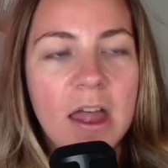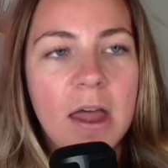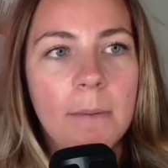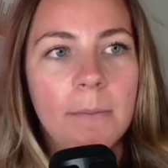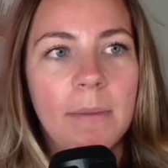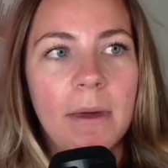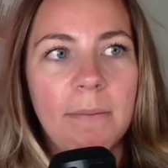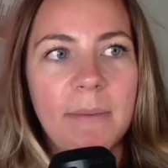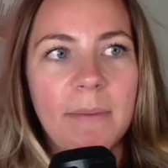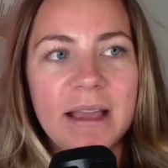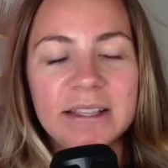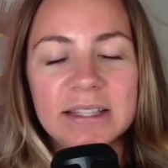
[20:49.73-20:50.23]

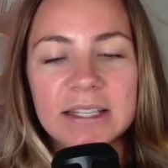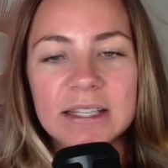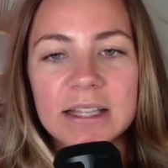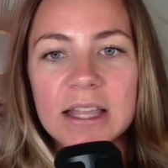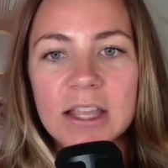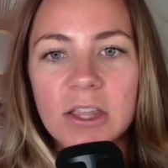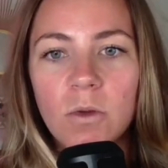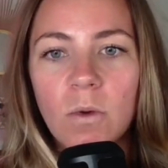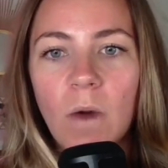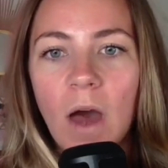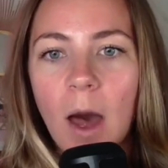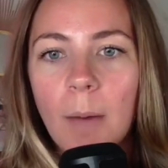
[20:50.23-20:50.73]
But basically,
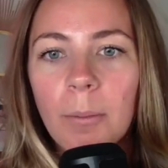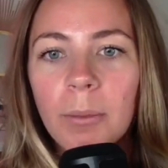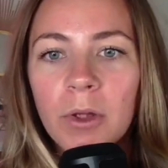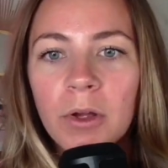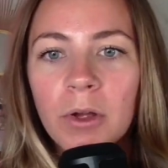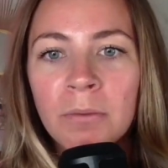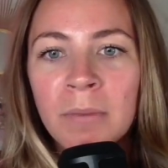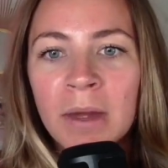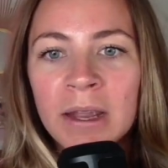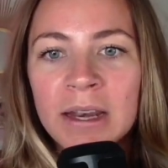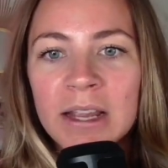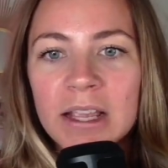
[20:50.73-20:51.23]
you
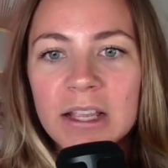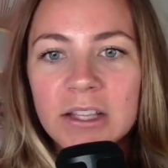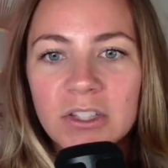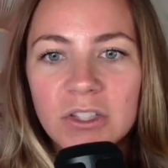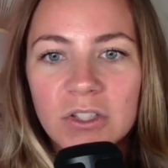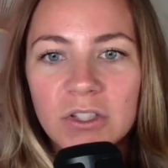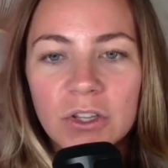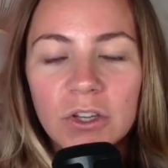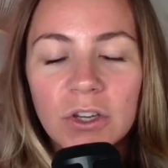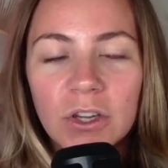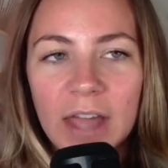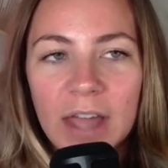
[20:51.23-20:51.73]
upload money to
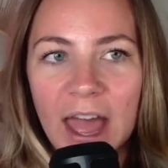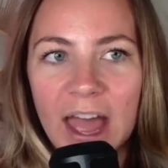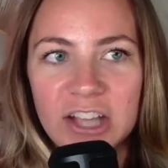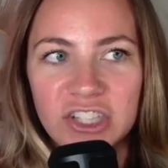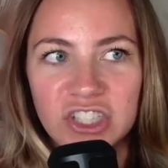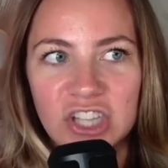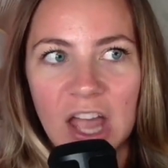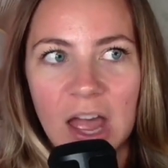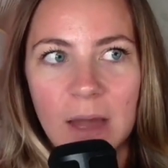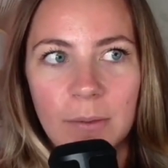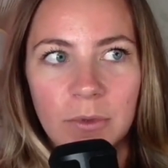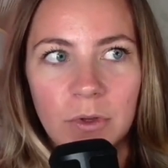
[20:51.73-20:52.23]
your Cash
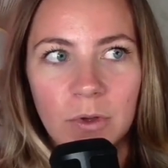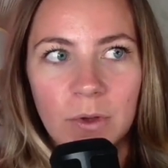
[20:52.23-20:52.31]
App.